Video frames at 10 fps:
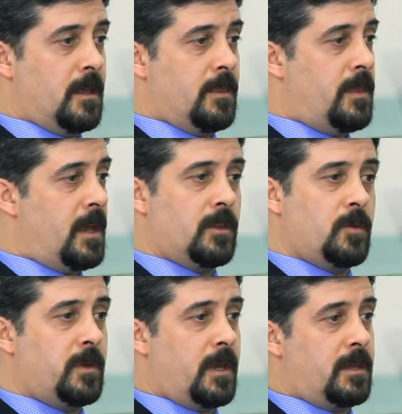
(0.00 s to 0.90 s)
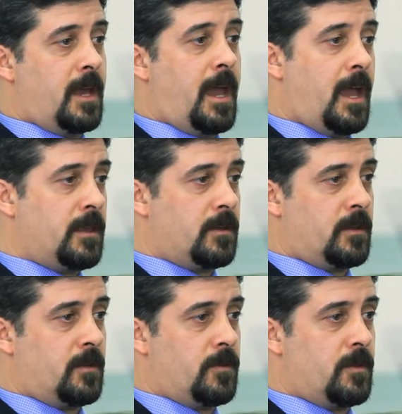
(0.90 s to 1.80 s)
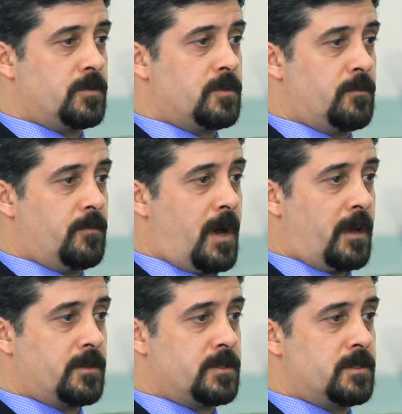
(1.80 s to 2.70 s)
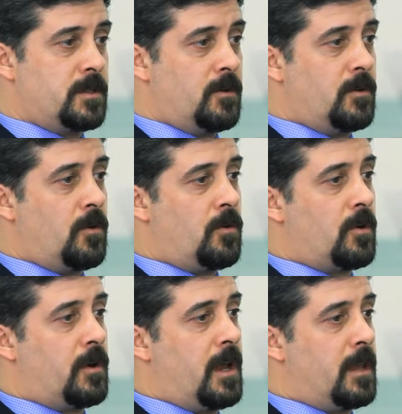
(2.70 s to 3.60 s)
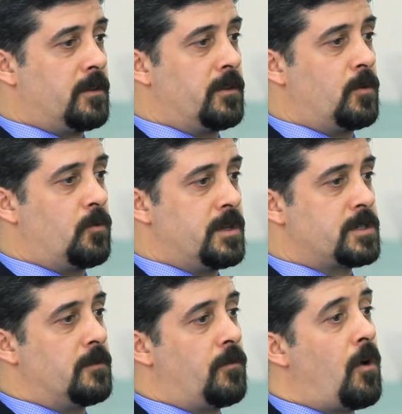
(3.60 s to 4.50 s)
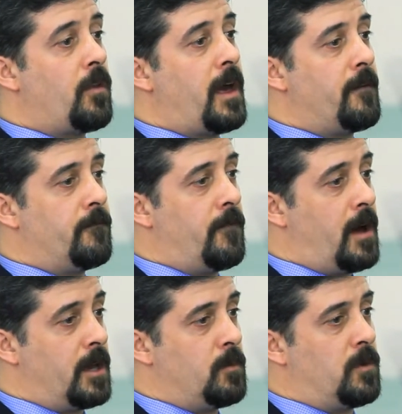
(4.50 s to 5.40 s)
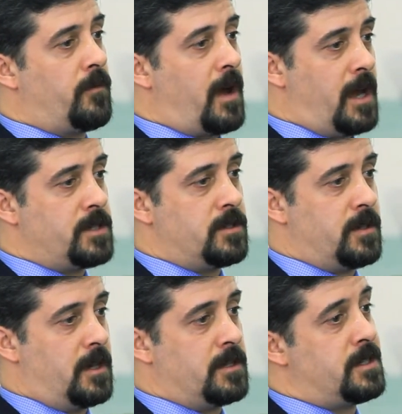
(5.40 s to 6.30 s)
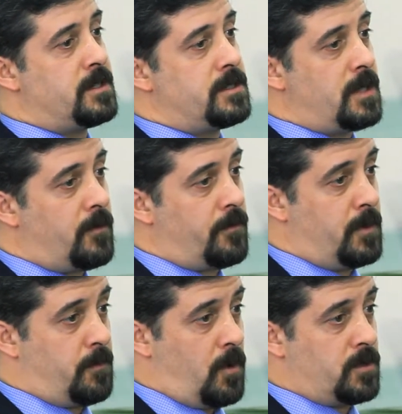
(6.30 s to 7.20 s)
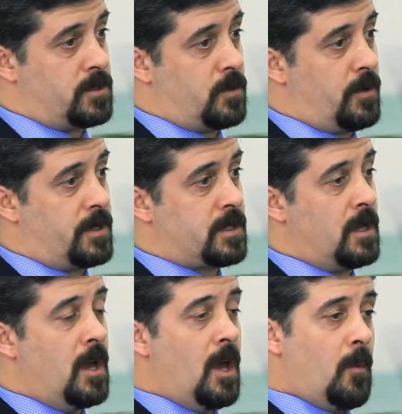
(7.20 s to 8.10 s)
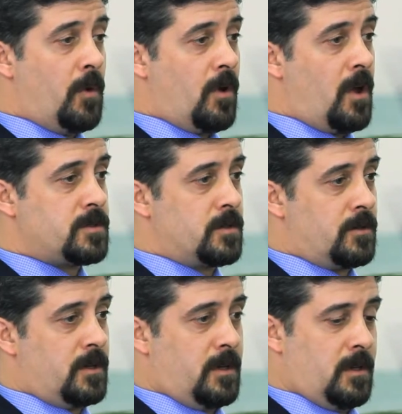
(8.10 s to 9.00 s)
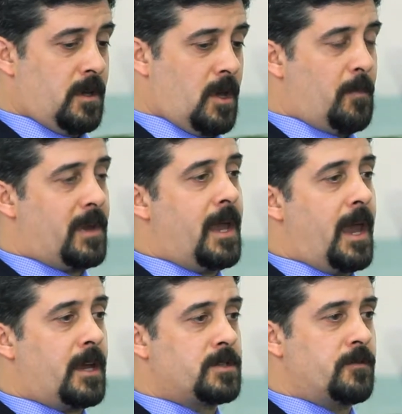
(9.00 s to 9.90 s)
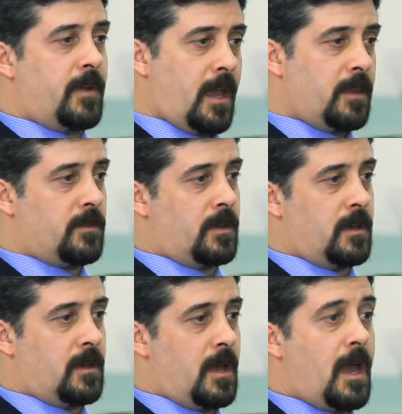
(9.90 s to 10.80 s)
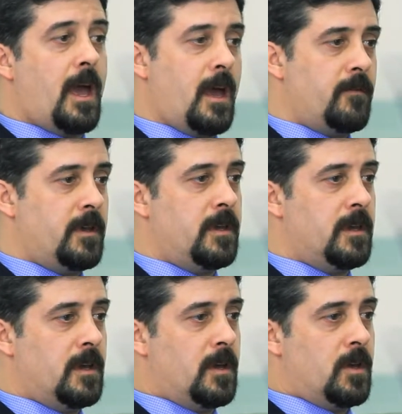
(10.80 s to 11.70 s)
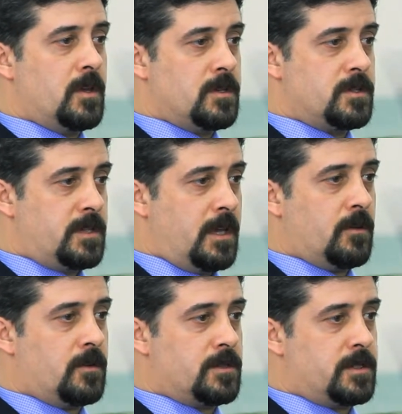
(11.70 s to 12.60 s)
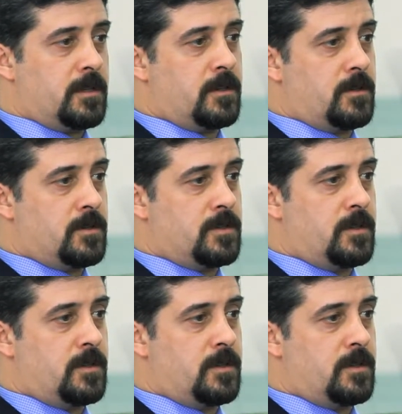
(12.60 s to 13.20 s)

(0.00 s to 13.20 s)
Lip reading: they eliminate the handling of those bottles. They're no longer handling the risk of all that volume of hydrogen that it's itself poses a risk, but also the mechanics of handling heavy steel cylinders,